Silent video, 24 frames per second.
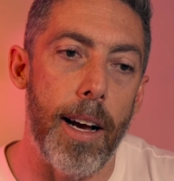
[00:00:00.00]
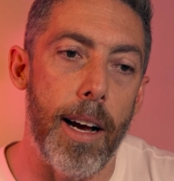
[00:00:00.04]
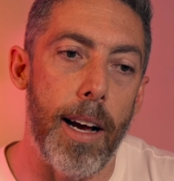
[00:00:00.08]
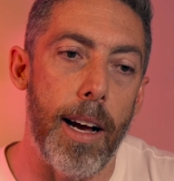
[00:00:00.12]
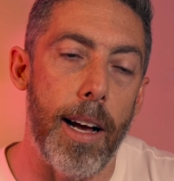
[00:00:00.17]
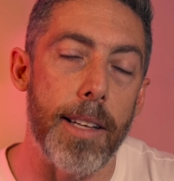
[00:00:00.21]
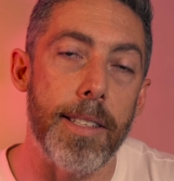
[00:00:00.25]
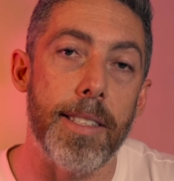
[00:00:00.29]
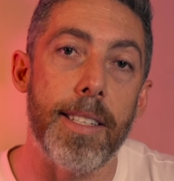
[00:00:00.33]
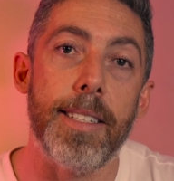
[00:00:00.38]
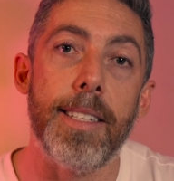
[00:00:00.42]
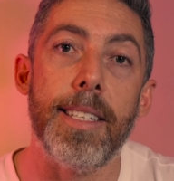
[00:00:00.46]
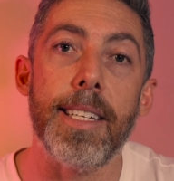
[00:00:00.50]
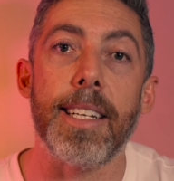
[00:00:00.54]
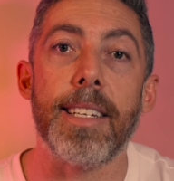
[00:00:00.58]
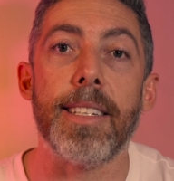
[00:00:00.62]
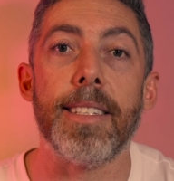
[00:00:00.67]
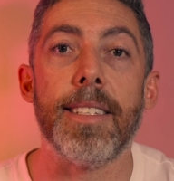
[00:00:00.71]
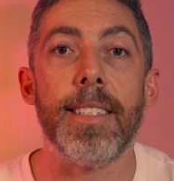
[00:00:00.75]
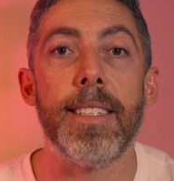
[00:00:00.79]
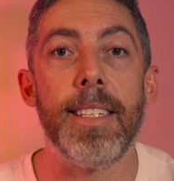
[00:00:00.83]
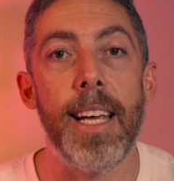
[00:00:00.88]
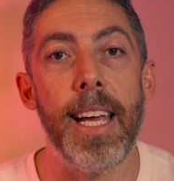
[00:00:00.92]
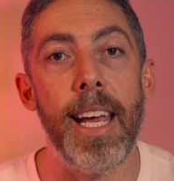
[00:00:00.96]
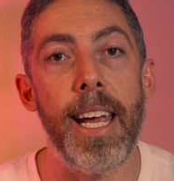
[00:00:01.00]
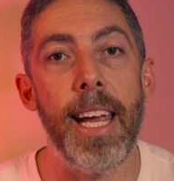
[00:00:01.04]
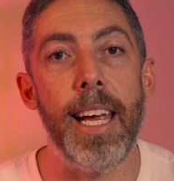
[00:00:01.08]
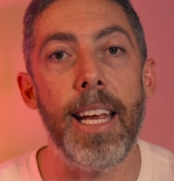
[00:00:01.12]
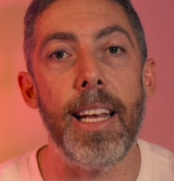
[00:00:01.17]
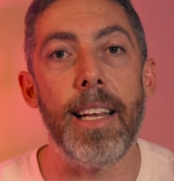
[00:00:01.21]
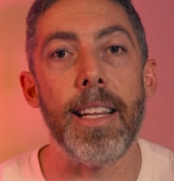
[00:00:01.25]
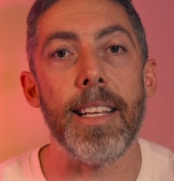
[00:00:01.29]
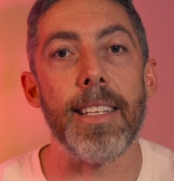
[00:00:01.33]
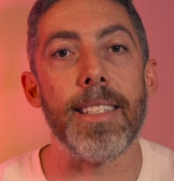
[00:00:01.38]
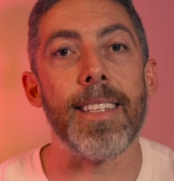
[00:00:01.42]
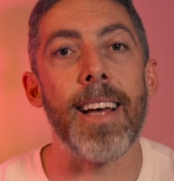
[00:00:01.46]
a
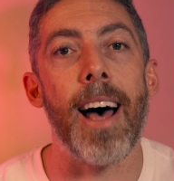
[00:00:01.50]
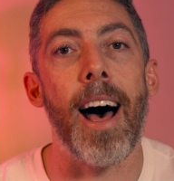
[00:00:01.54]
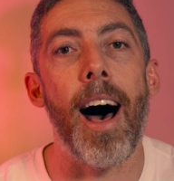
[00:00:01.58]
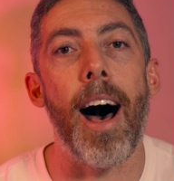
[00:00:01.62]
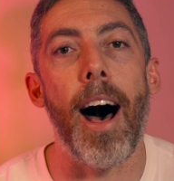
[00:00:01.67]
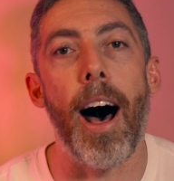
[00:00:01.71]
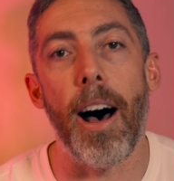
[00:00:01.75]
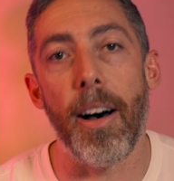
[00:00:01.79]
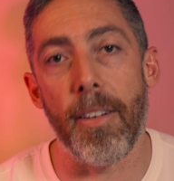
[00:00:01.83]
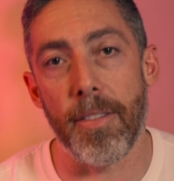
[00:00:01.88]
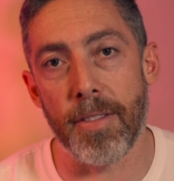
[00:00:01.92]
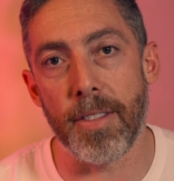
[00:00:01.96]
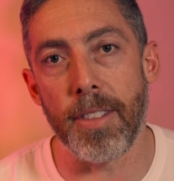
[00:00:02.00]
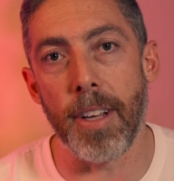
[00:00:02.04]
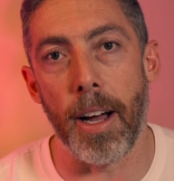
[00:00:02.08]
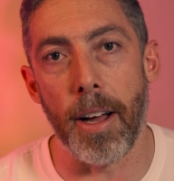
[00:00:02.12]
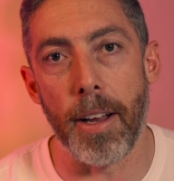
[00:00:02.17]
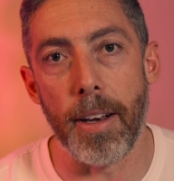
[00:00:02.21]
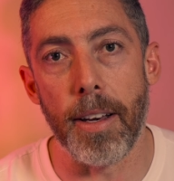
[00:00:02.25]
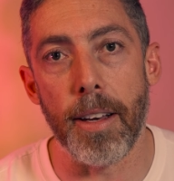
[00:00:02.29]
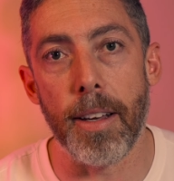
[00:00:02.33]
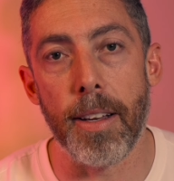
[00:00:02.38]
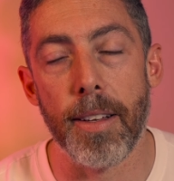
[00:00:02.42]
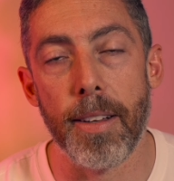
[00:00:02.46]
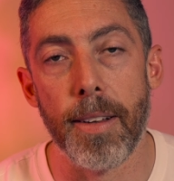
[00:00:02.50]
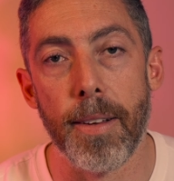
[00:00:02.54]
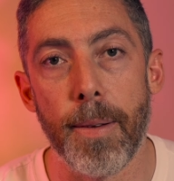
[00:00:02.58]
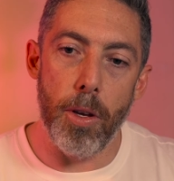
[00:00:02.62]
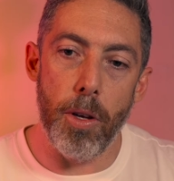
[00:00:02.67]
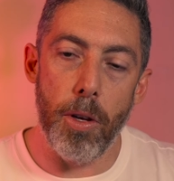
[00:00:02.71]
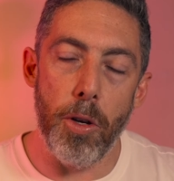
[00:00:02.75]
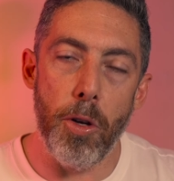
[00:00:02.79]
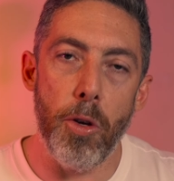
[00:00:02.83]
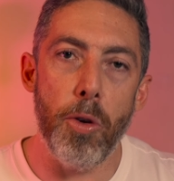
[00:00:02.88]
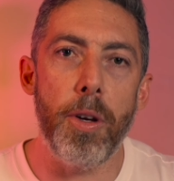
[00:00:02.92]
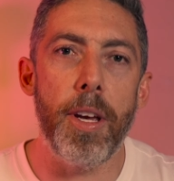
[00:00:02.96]
16 that's half done.
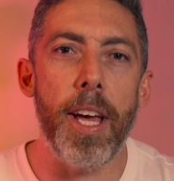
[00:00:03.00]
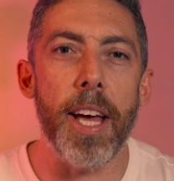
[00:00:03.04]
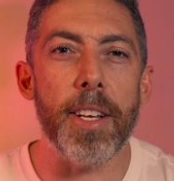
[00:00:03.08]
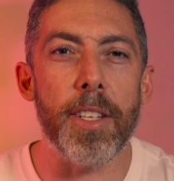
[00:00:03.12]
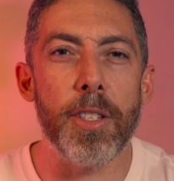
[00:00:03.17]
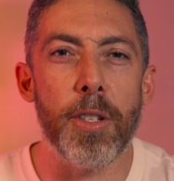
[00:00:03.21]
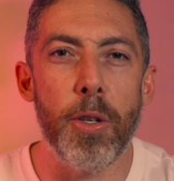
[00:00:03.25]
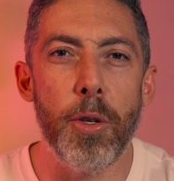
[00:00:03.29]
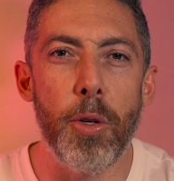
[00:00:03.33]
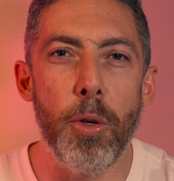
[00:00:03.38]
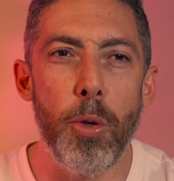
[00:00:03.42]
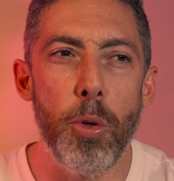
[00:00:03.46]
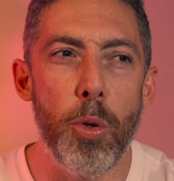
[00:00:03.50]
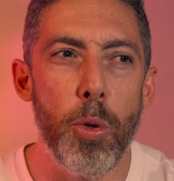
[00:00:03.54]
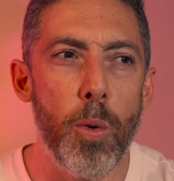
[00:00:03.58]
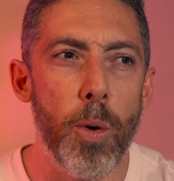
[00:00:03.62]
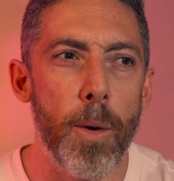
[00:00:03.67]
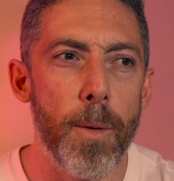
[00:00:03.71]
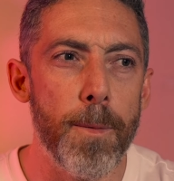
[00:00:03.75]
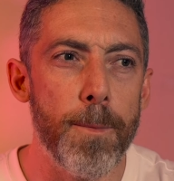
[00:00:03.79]
You get to